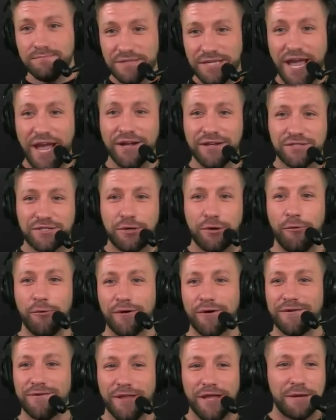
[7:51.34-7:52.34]
can't
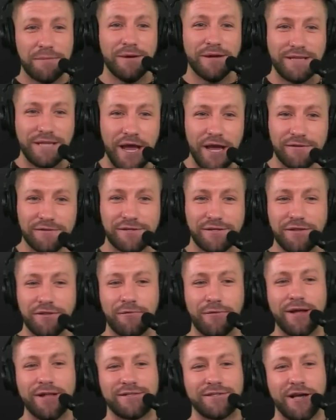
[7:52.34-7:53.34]
score like McDaniels in the
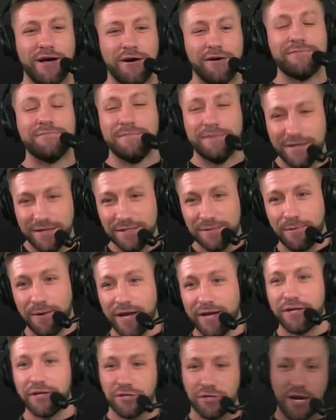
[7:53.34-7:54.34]
red zone, it's
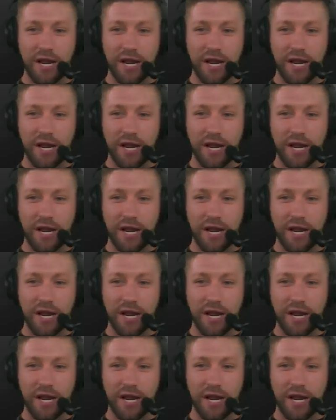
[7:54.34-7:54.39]
probably because you're